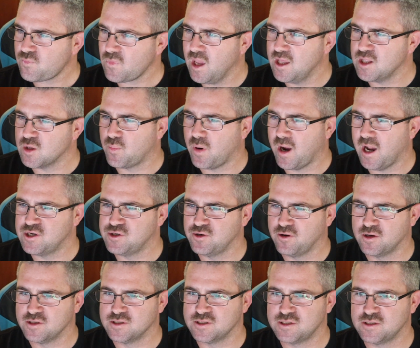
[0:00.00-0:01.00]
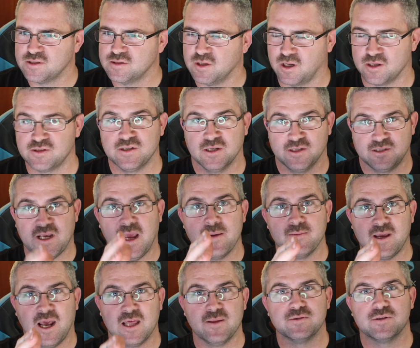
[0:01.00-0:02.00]
And the Patreons, so the same
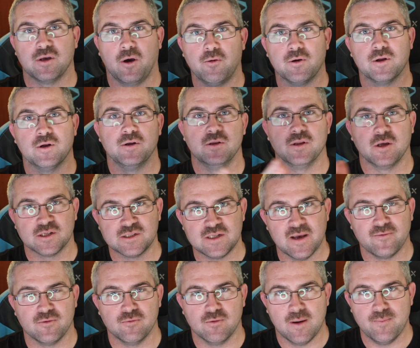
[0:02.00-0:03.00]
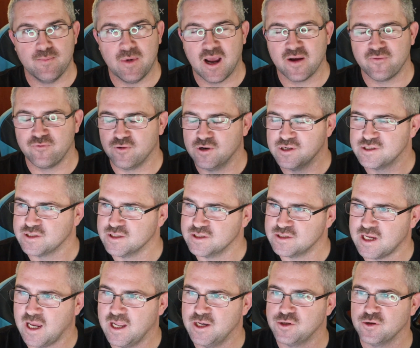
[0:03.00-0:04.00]
caliber, so I want to do like 7 Rem Mag, for
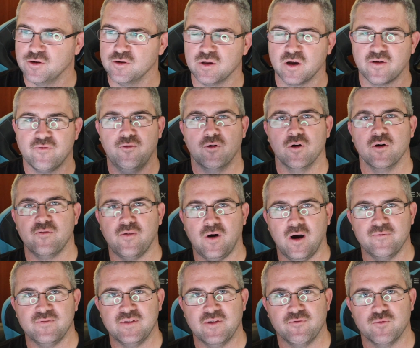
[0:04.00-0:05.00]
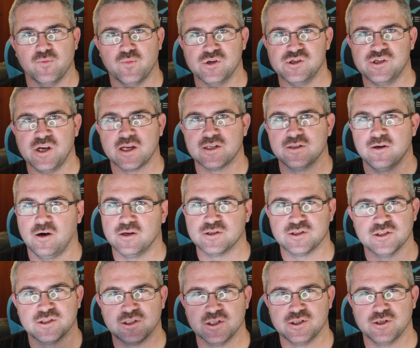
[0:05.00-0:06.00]
instance, and do like 4 or 5 different projectiles
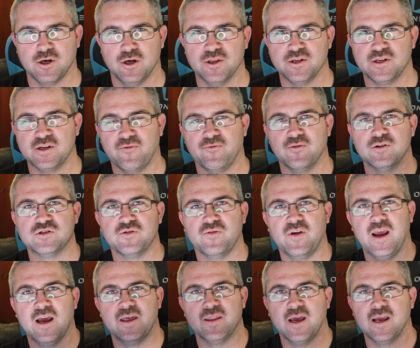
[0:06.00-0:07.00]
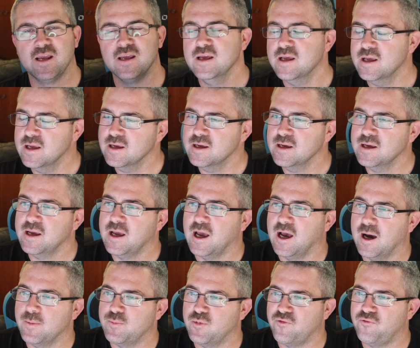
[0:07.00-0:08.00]
just to show the difference of how they
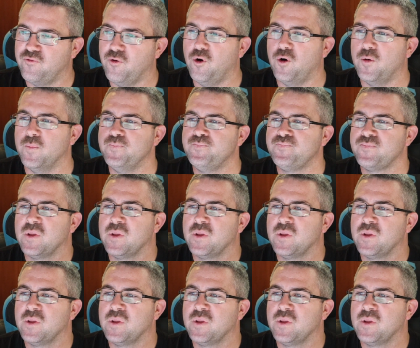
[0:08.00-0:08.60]
perform.